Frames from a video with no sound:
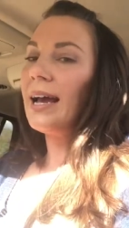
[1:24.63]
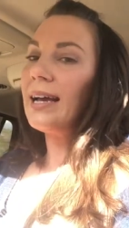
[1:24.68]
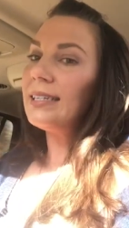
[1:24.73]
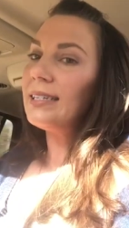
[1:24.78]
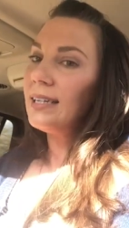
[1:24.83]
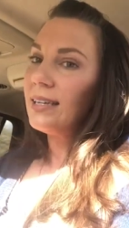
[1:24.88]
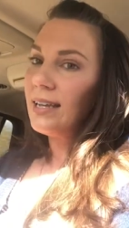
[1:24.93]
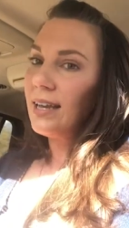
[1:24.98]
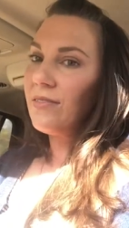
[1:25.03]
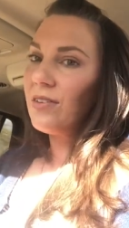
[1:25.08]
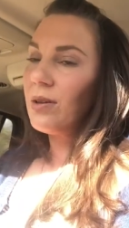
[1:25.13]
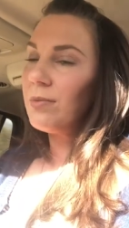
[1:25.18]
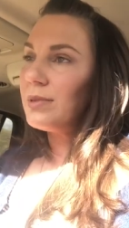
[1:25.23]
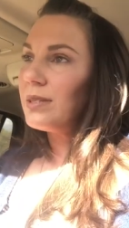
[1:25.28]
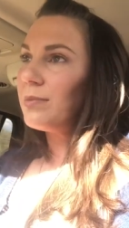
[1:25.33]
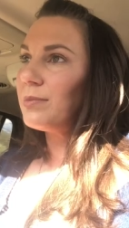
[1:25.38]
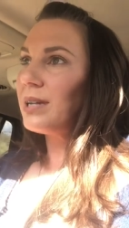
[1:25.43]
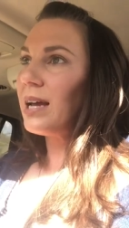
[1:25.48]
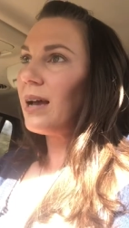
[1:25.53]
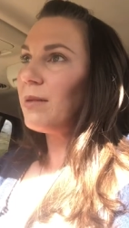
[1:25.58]
I did give him
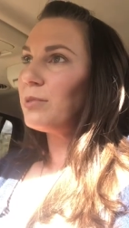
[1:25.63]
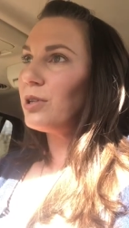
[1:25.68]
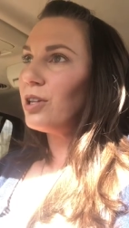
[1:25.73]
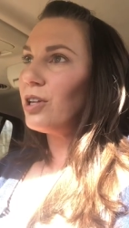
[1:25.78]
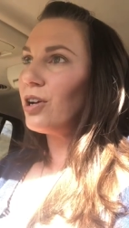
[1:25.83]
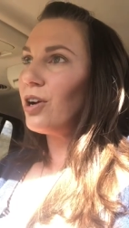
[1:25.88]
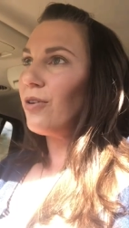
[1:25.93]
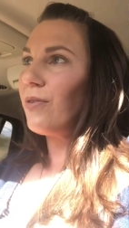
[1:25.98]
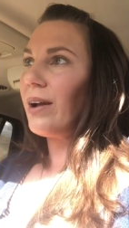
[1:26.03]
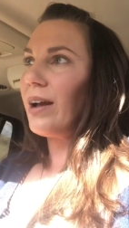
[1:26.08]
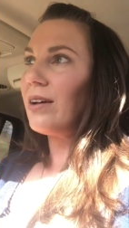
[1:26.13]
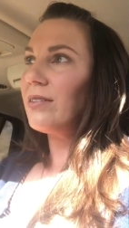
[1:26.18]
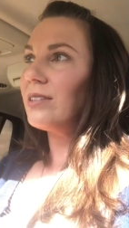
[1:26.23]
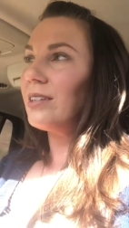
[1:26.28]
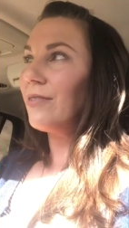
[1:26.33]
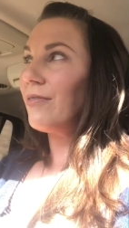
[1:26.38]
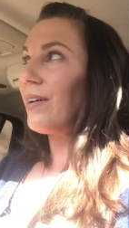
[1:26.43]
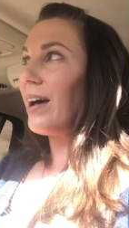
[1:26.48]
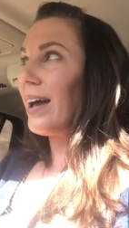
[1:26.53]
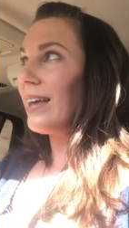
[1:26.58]
some time to look around
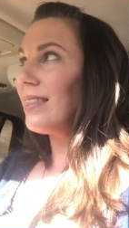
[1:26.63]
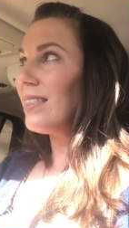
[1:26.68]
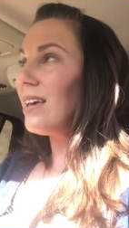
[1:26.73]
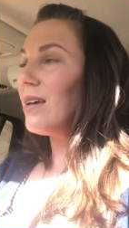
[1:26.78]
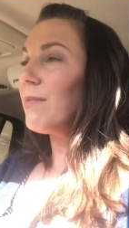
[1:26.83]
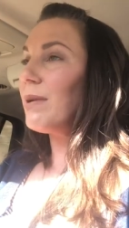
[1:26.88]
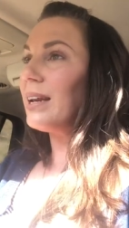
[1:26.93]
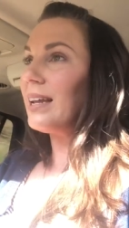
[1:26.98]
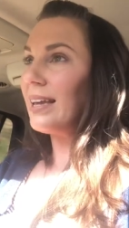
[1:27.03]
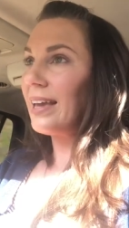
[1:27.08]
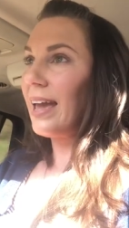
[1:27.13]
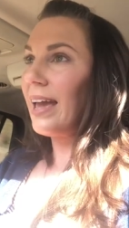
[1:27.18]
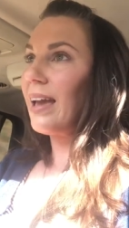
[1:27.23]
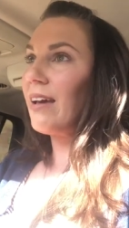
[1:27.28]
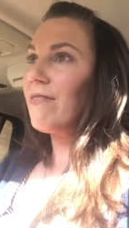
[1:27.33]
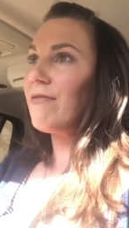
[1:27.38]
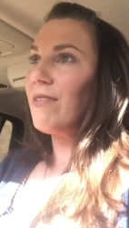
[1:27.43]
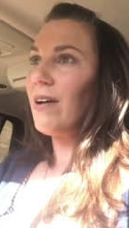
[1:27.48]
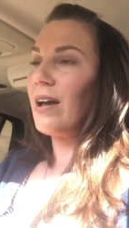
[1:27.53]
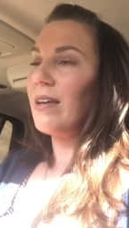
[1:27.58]
to find them, and he
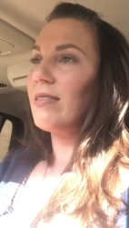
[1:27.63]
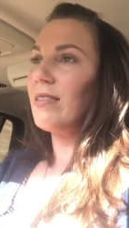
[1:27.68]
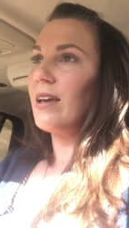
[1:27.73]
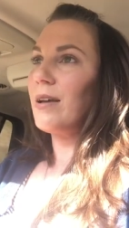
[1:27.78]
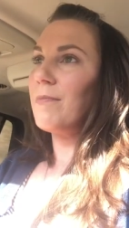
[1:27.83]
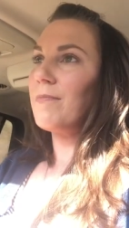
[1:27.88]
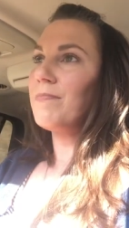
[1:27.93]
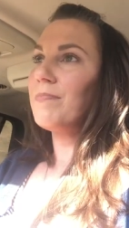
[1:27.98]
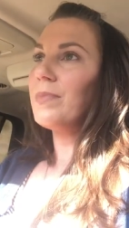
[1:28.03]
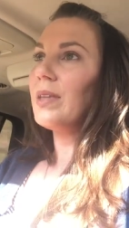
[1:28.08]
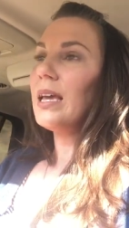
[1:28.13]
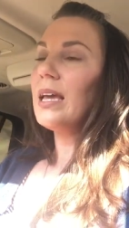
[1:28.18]
can't find them.